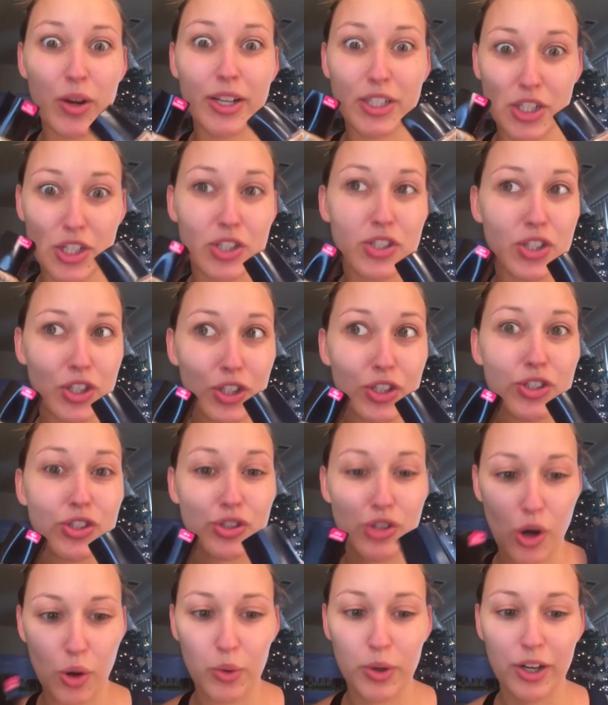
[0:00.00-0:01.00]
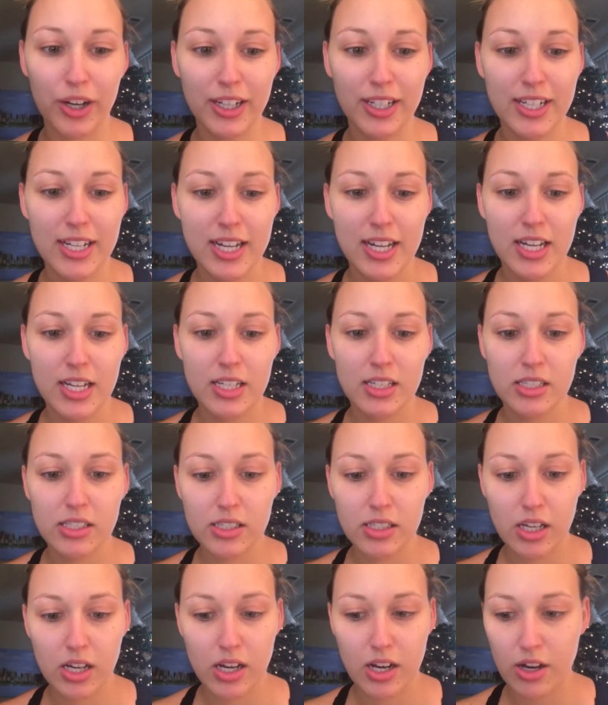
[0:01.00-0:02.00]
just looks so good.
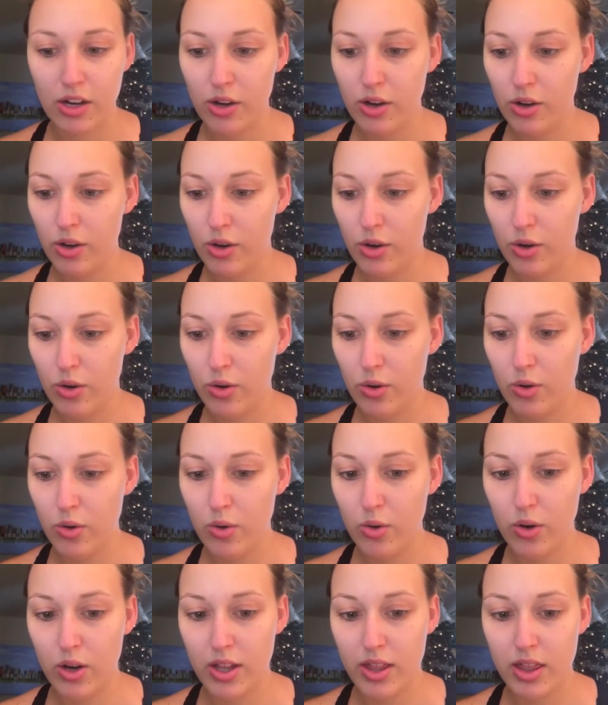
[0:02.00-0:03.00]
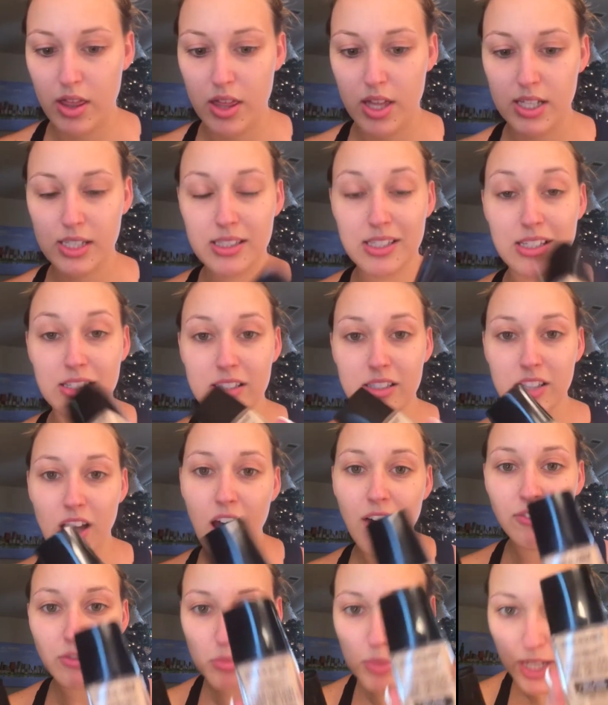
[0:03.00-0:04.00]
So this is
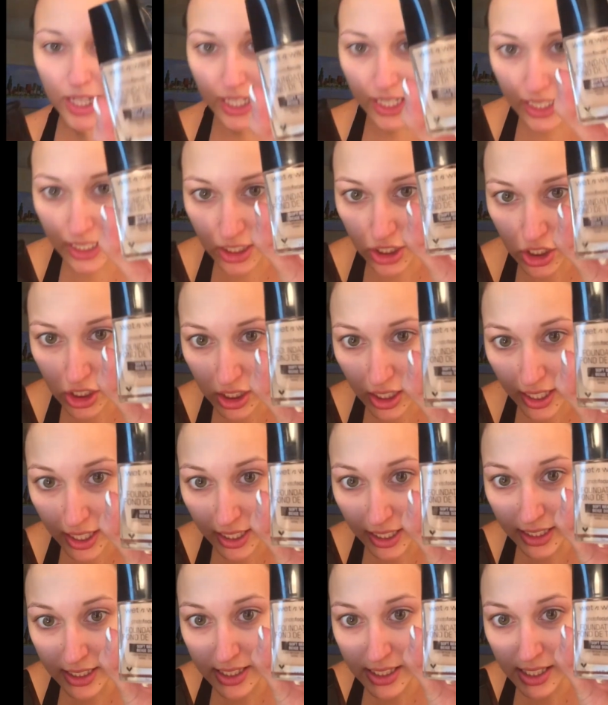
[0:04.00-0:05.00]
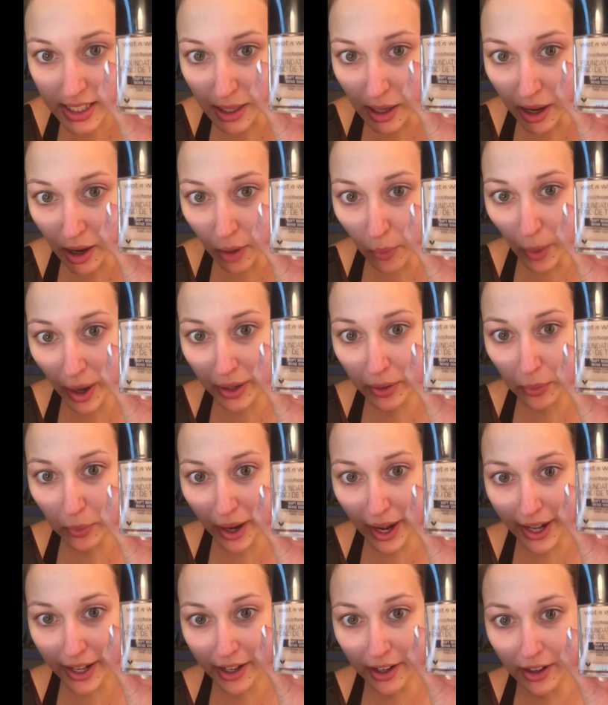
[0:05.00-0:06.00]
Soft Beige, and it's the Wet n
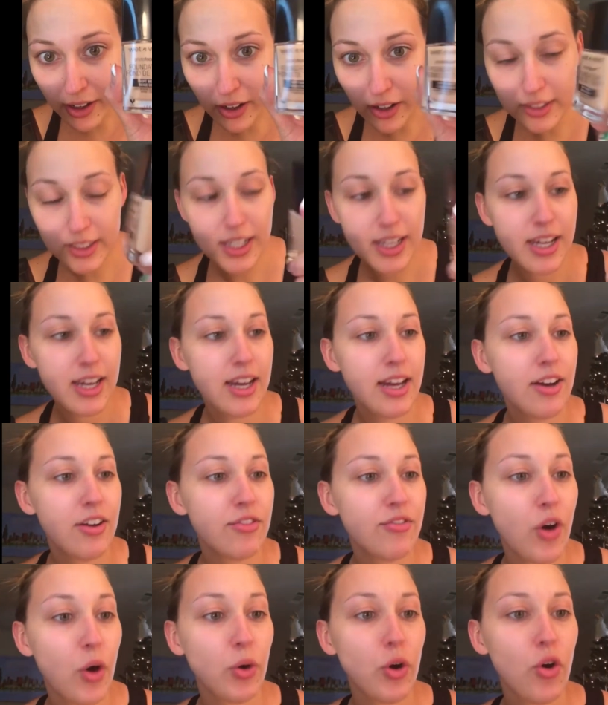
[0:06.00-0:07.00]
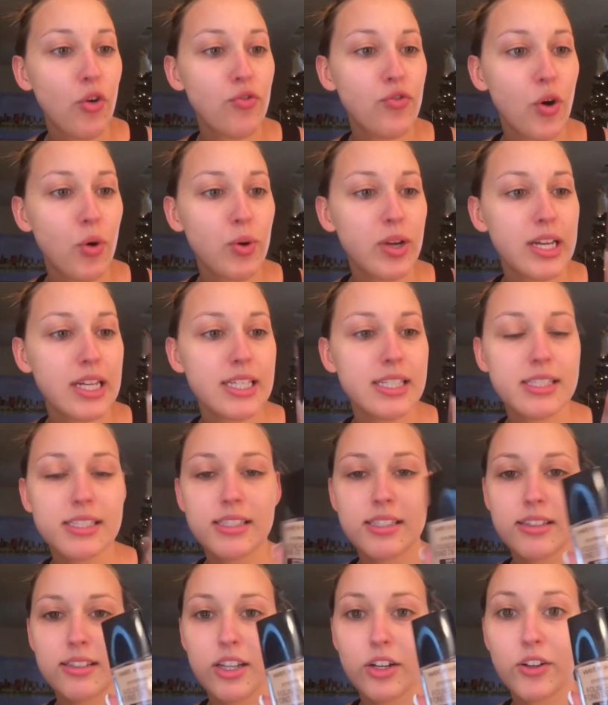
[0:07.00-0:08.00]
Wild Photo
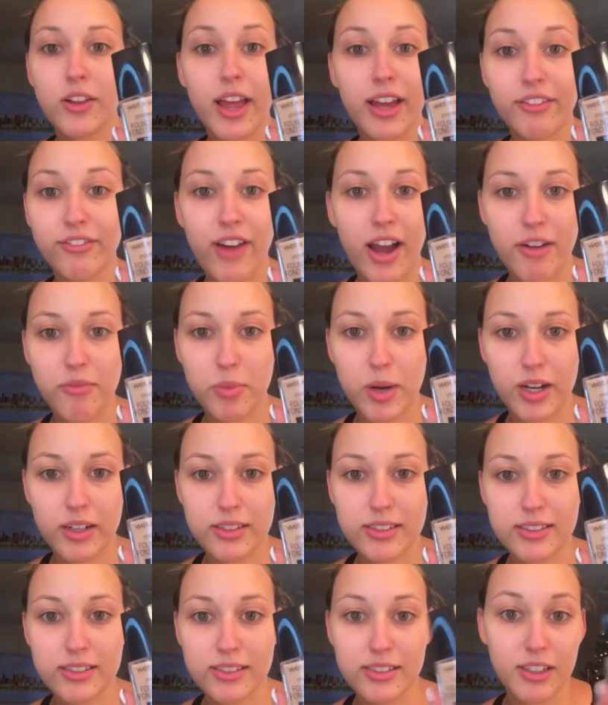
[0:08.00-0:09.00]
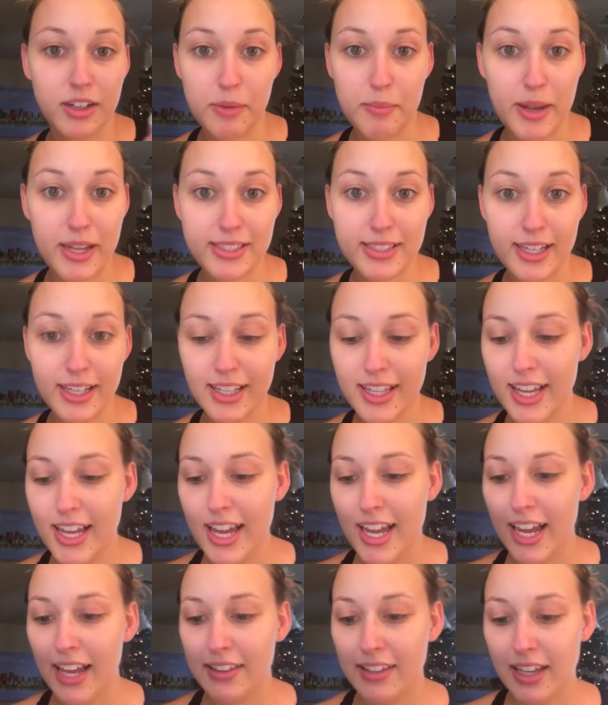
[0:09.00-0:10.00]
Focus. They're like $5. They're amazing.
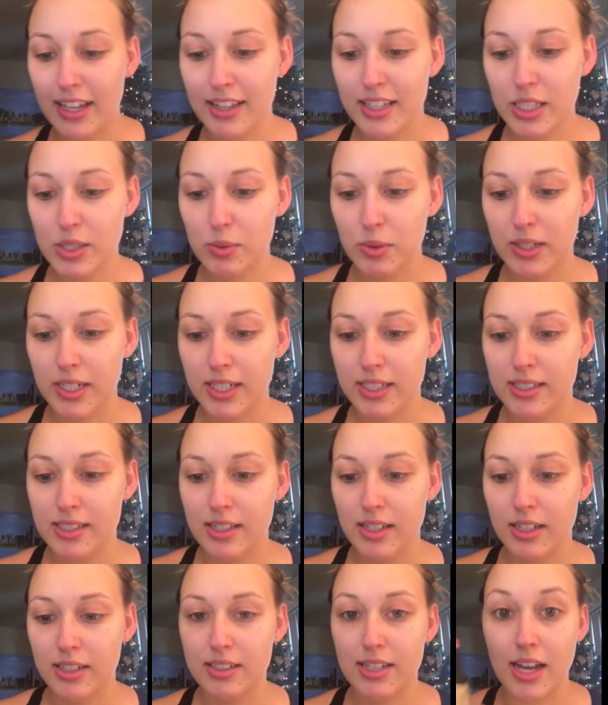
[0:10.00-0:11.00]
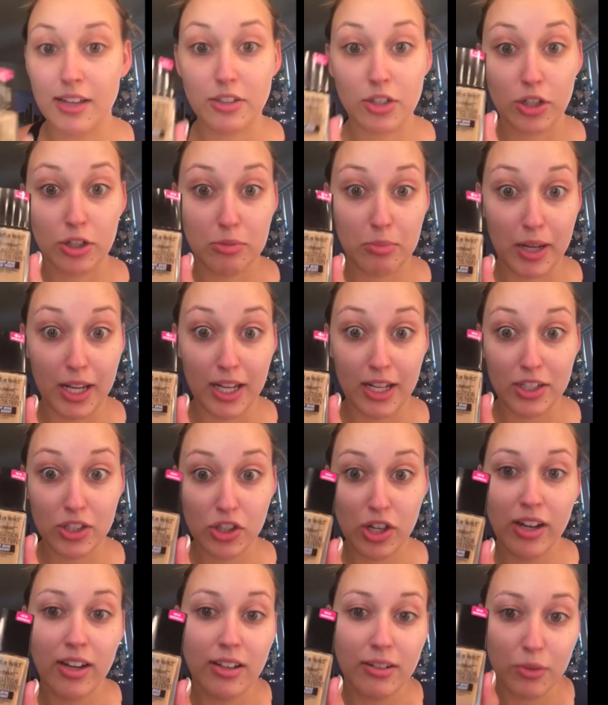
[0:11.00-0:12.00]
And then this one is the Desert
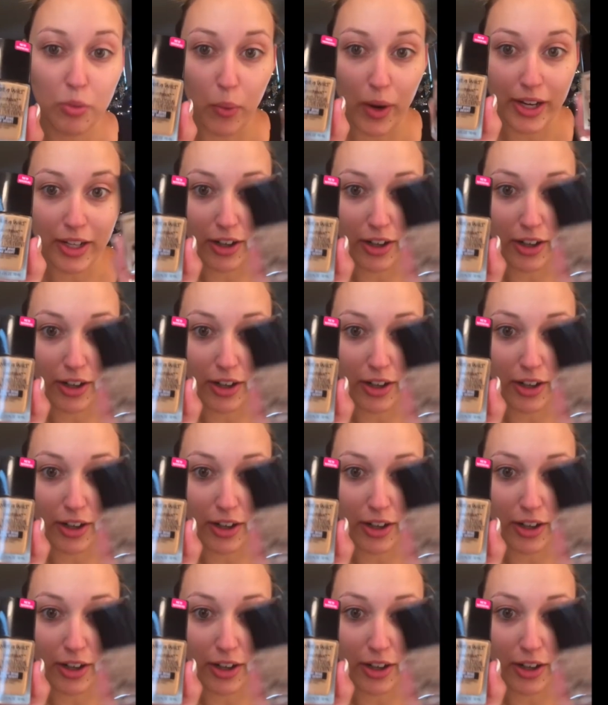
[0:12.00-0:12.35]
Beige, way